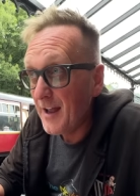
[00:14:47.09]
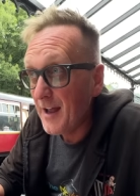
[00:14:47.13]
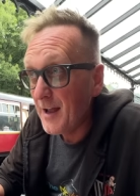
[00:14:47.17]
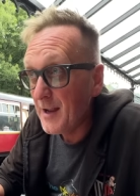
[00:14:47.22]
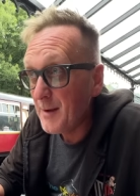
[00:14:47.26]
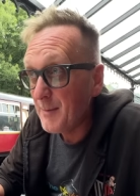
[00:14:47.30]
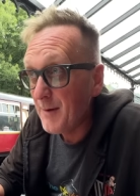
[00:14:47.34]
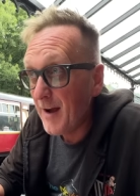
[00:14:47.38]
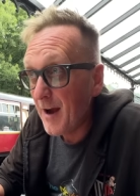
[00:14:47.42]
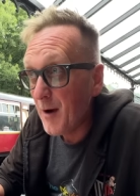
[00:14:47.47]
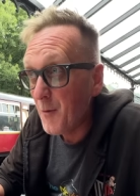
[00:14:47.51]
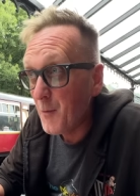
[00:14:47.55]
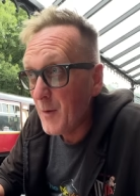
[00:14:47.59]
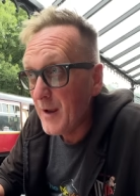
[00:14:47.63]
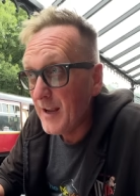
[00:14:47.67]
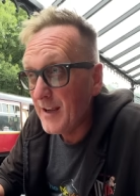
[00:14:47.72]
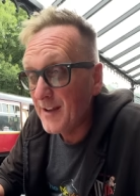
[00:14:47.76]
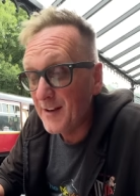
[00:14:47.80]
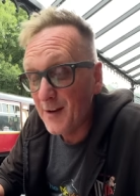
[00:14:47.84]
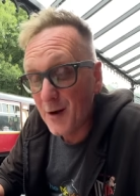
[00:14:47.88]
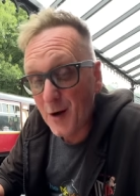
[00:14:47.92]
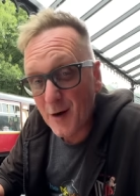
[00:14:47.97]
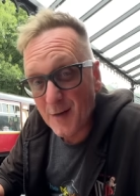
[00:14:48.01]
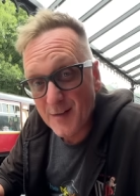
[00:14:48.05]
in about a week
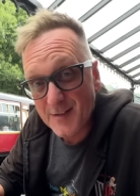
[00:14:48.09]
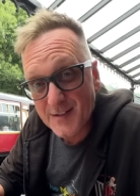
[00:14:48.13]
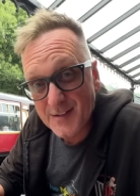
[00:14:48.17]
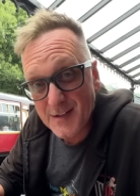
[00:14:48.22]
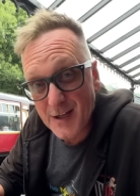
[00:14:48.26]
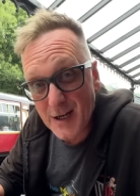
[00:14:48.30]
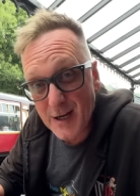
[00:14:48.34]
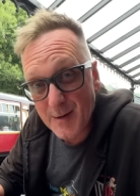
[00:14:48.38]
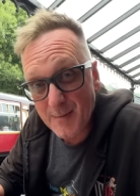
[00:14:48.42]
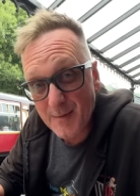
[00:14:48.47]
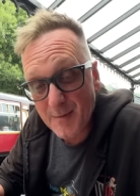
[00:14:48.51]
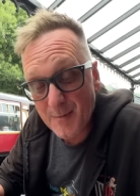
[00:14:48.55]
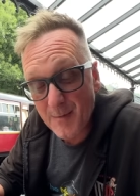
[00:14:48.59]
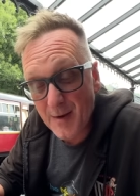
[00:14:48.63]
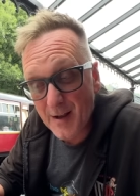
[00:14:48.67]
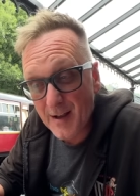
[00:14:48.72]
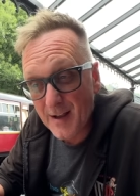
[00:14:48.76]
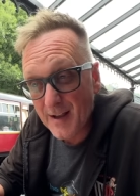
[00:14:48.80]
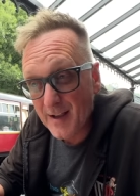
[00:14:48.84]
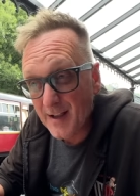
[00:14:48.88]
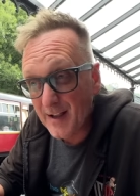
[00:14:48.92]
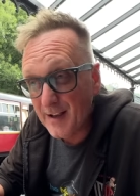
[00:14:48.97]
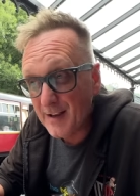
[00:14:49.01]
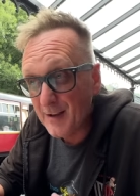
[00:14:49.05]
and a half's time with my uh,